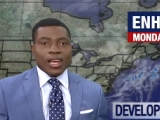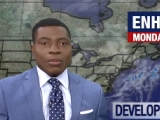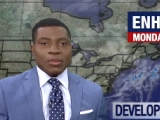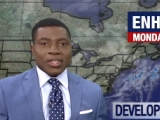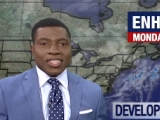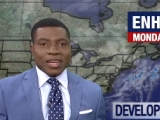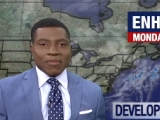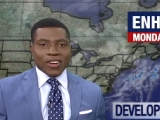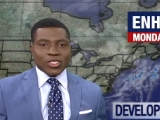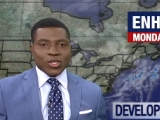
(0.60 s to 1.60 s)
Happy Monday. I'm
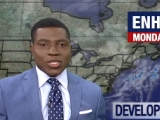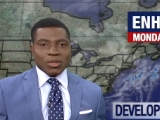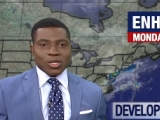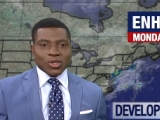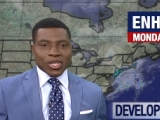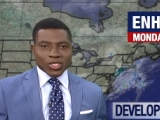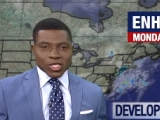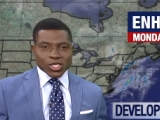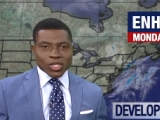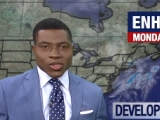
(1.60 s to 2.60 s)
Fox thirteen
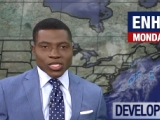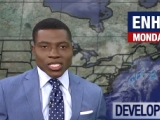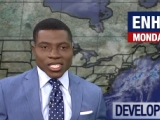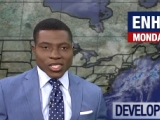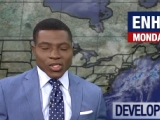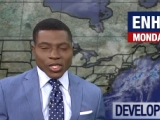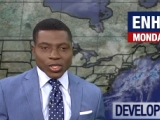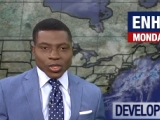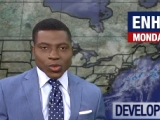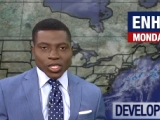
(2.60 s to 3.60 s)
meteorologist Tony Sadiku here
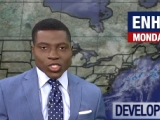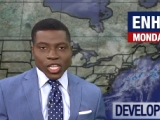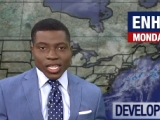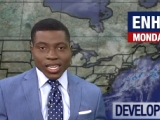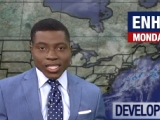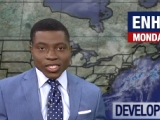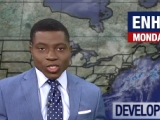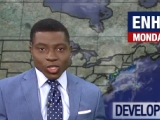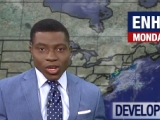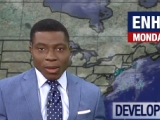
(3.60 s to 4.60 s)
with a quick check on the
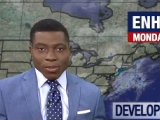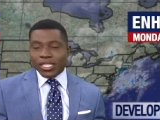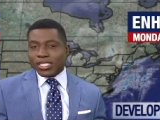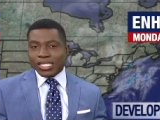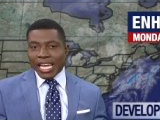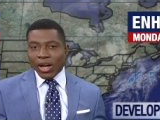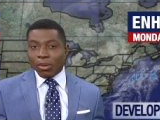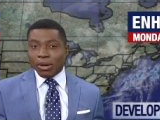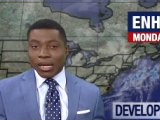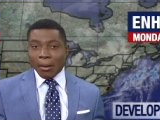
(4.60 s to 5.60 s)
tropics. Now
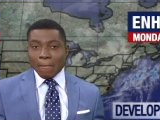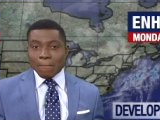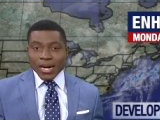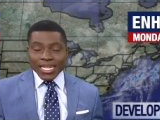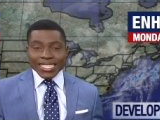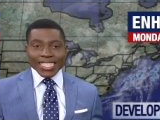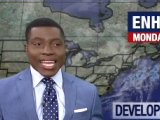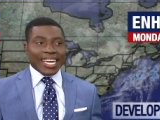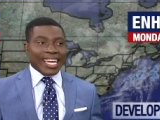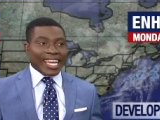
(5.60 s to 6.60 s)
about a month
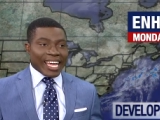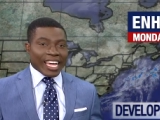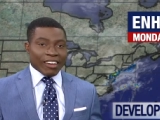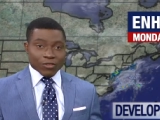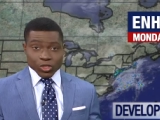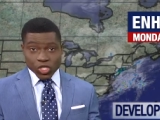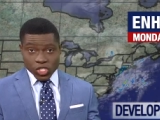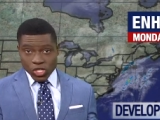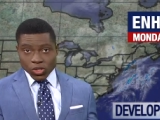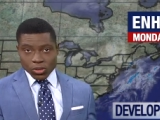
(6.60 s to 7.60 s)
and a half, or
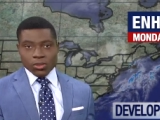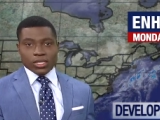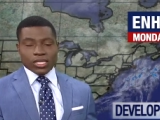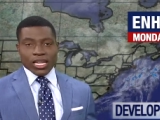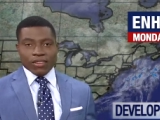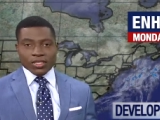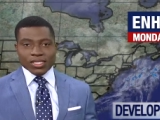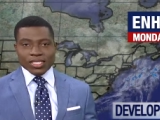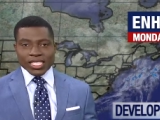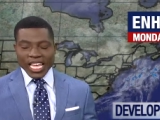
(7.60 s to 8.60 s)
just under a month and a half,
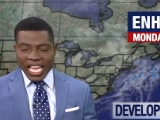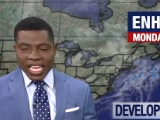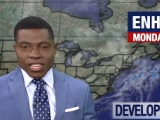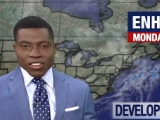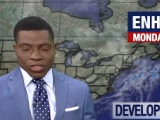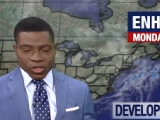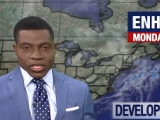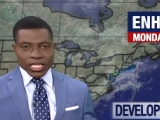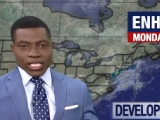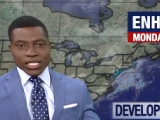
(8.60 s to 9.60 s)
till the end of
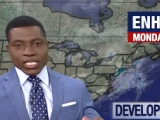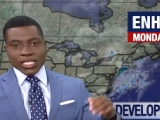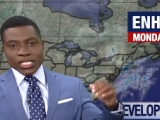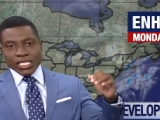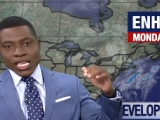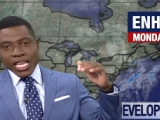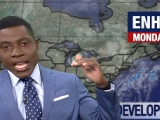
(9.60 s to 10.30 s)
hurricane season.